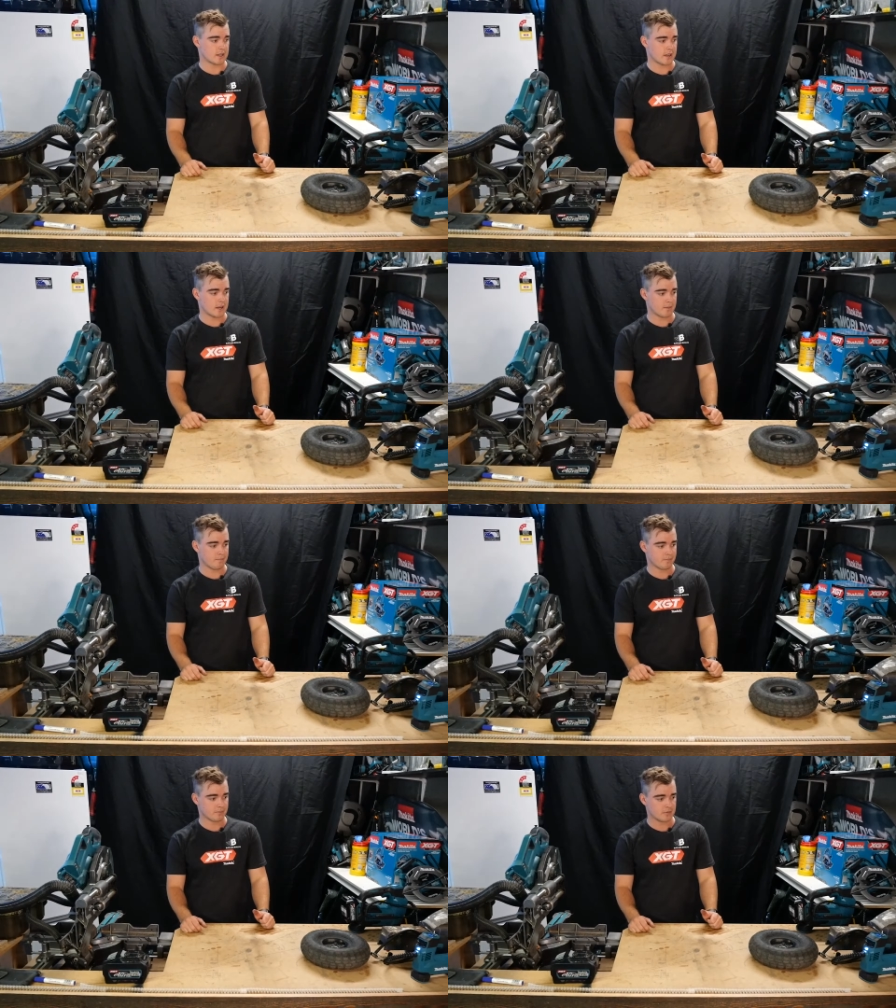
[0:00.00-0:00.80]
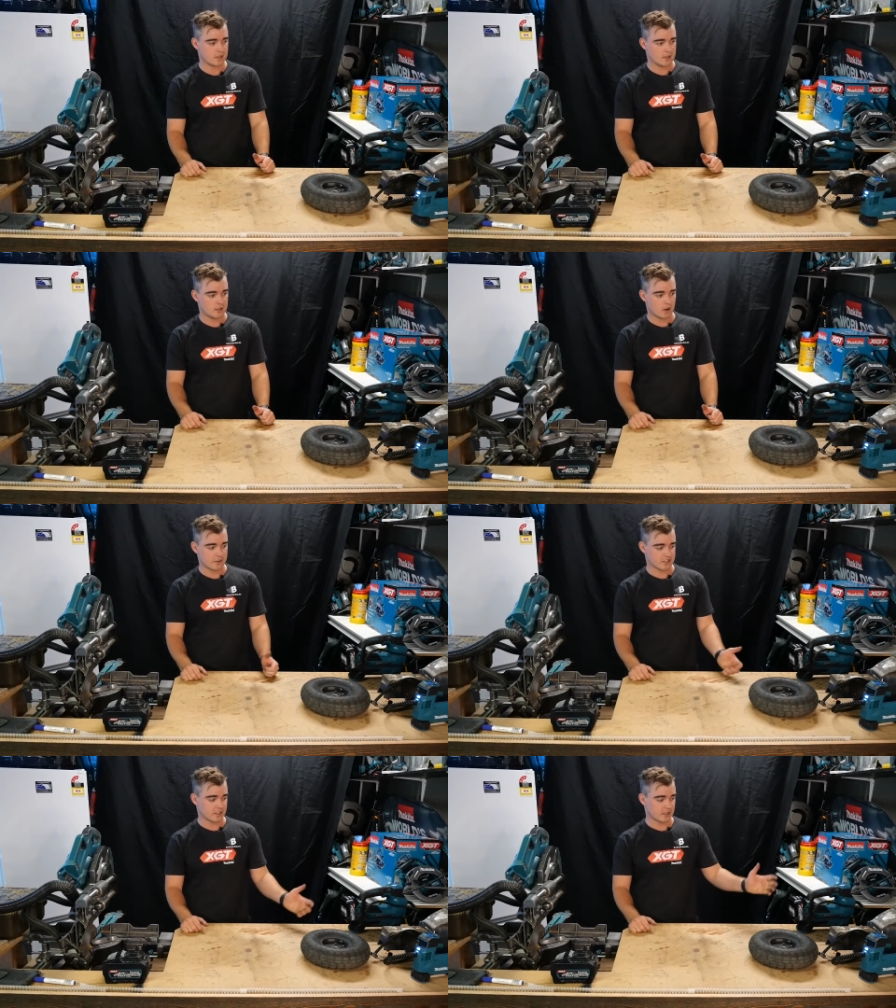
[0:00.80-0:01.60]
Um,
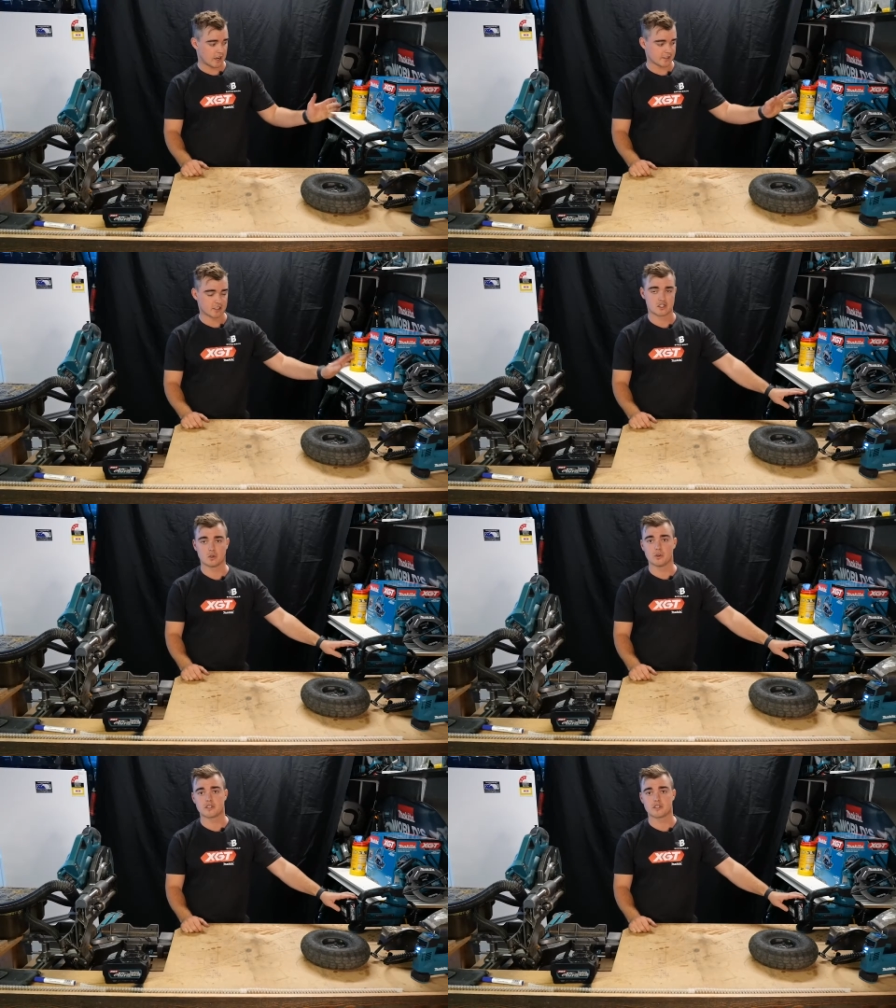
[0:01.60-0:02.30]
obviously harder to store.